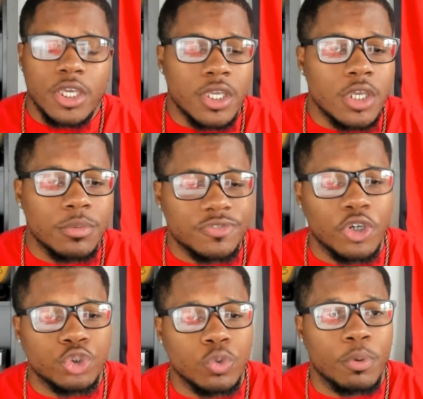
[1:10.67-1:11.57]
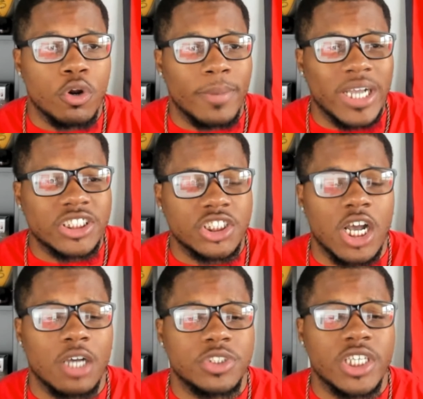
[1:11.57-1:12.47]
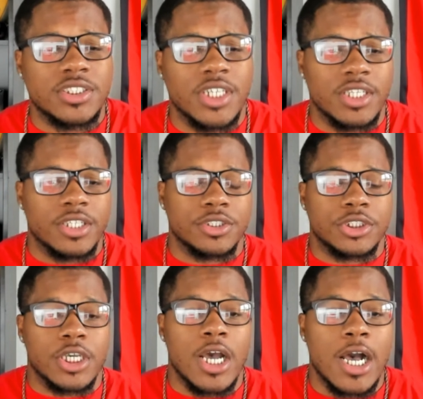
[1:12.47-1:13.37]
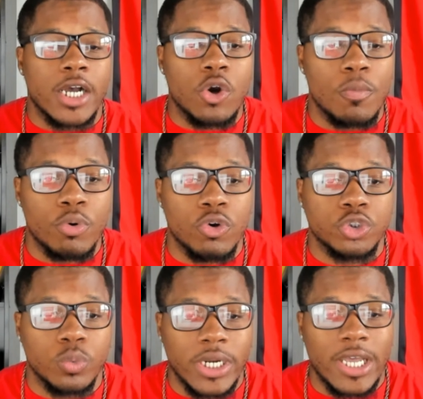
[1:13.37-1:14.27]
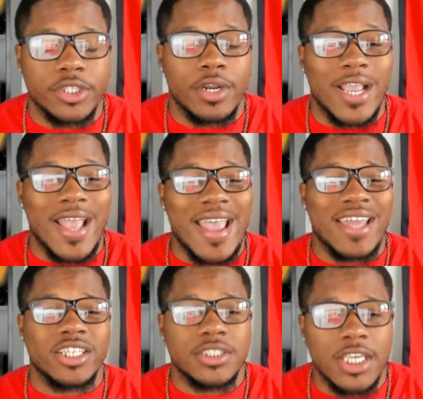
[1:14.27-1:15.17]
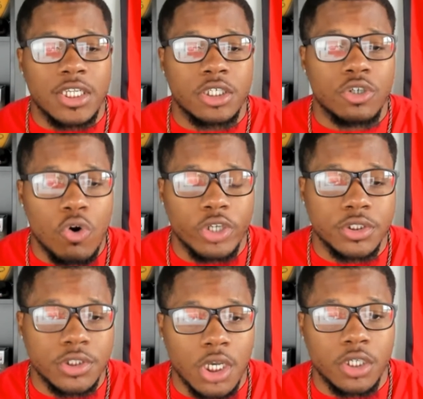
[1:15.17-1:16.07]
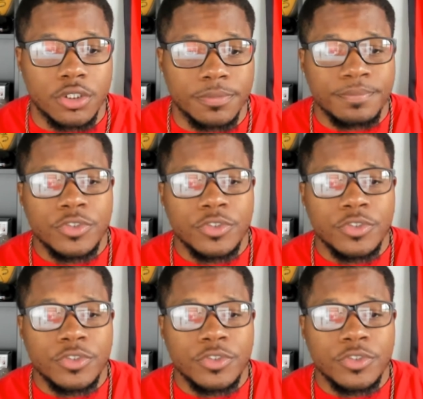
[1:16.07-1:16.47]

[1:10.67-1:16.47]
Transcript: it was first reported by Shams yesterday that the Chicago Bulls went out there and added Talen Horton Tucker